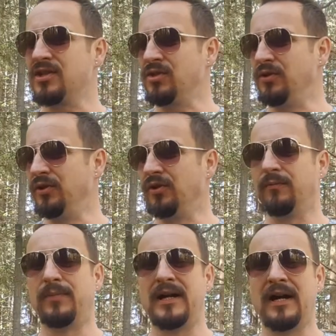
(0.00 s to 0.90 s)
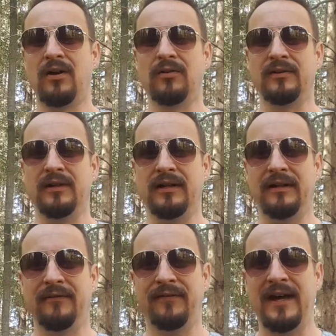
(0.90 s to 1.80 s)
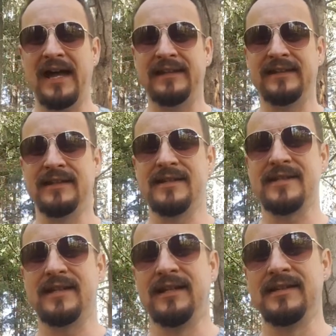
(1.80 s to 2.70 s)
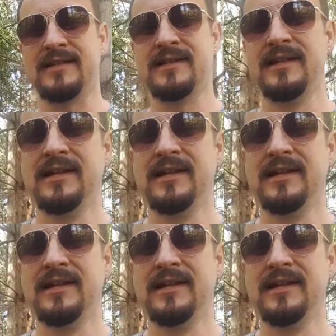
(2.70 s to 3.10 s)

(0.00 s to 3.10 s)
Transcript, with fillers: so your brown fat cells